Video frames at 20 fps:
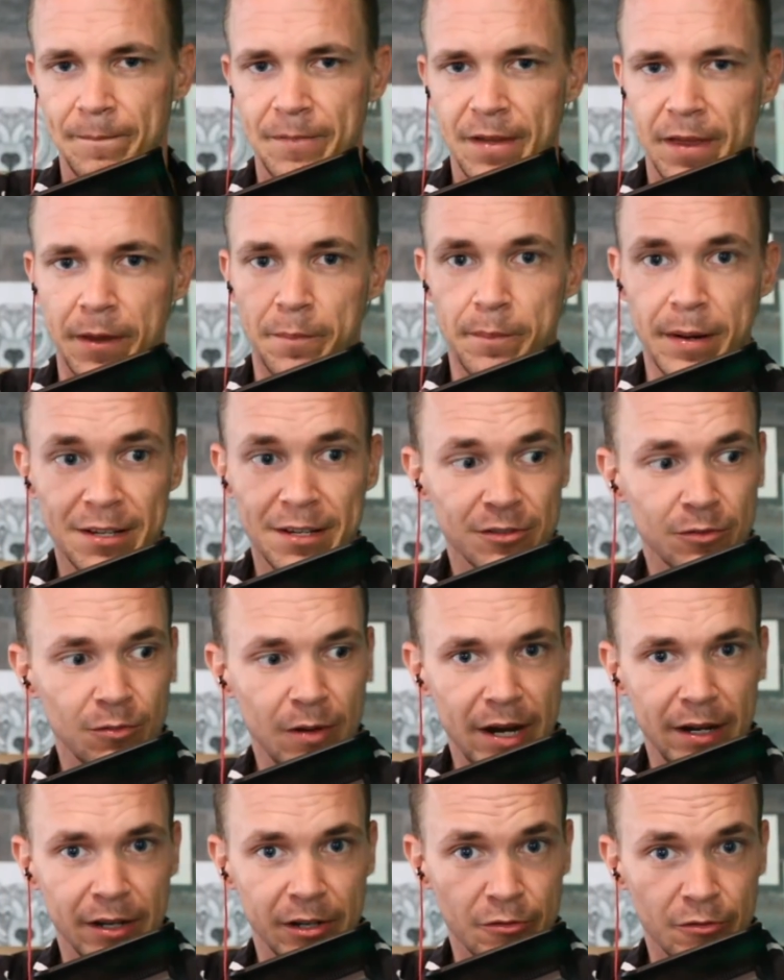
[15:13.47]
And the best way
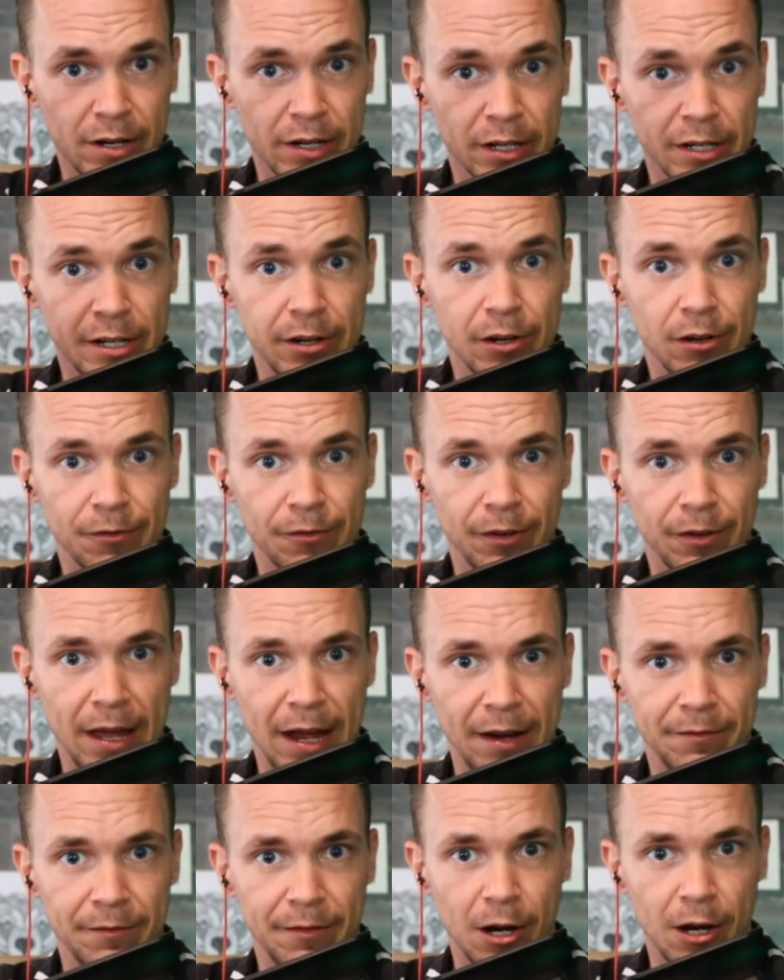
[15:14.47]
to create a cure for that
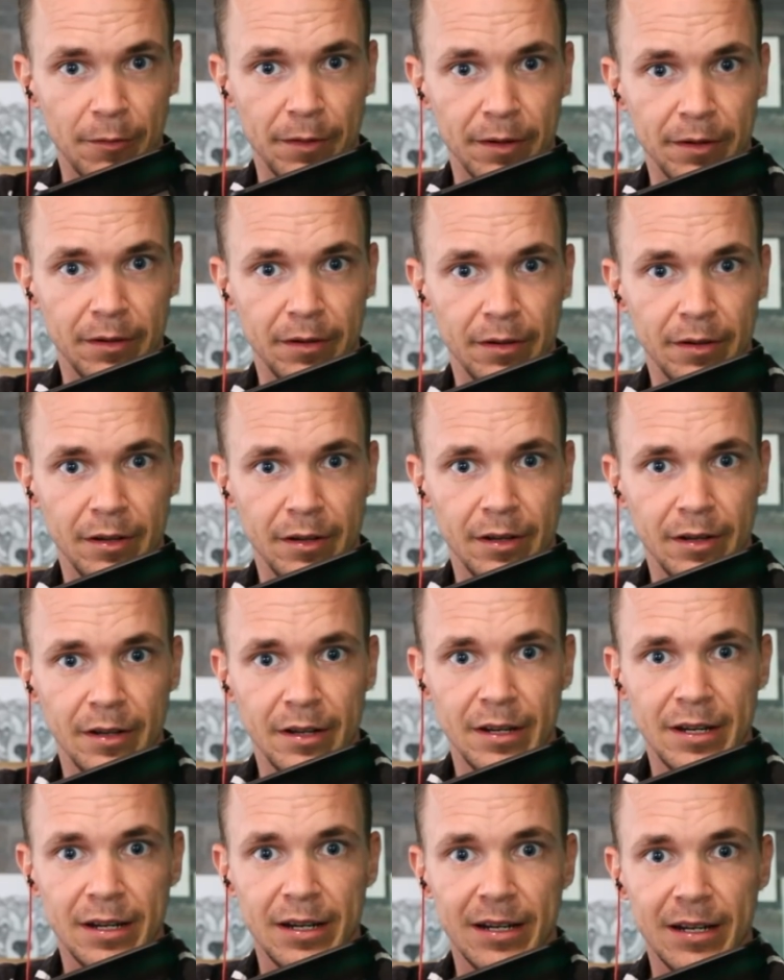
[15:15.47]
environment
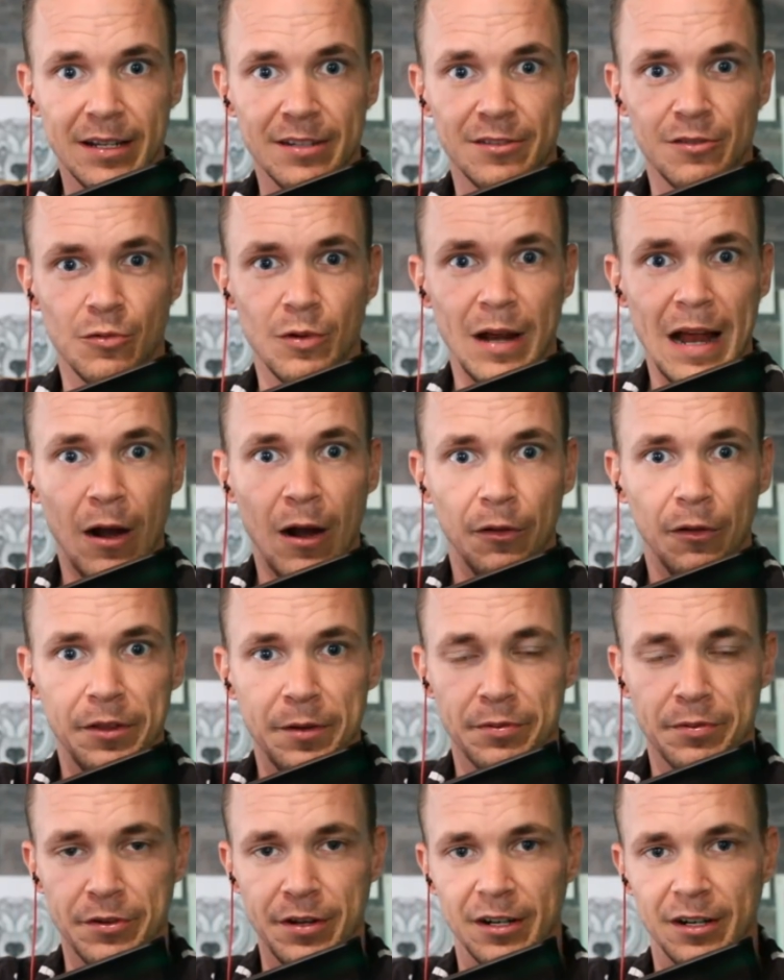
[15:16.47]
is through a healthy,
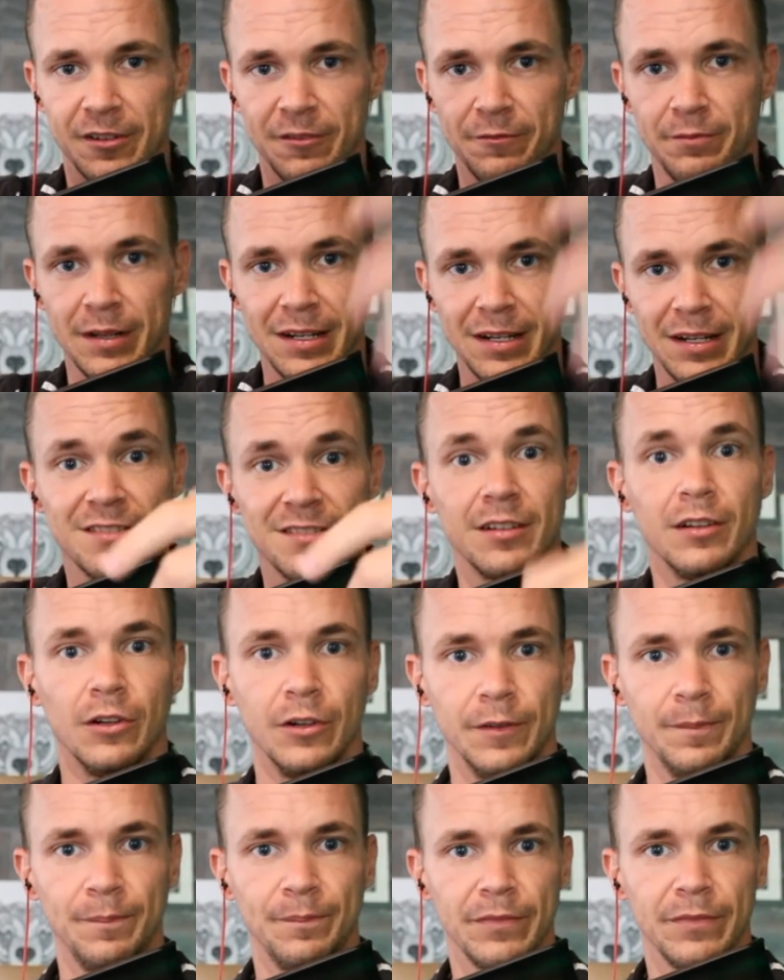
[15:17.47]
productive place to learn.